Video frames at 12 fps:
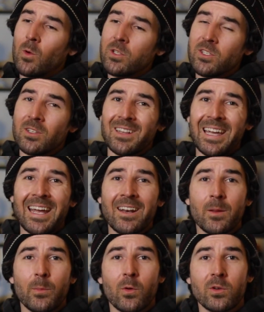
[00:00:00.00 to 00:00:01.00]
Once you
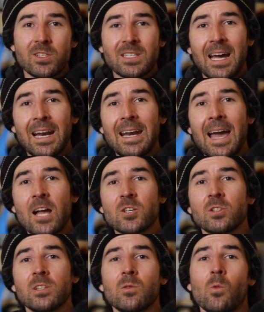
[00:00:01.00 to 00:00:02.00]
land, the board just kind of
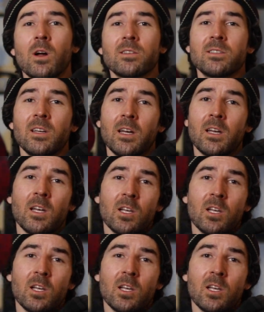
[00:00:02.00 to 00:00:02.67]
naturally wants to